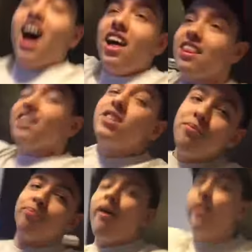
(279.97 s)
I'd like to
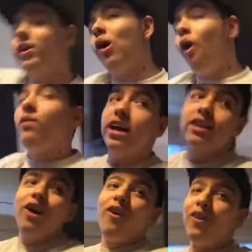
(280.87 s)
party all night
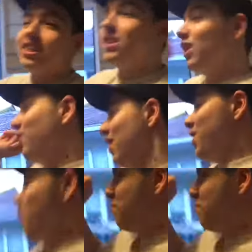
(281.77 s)
long wrestling with your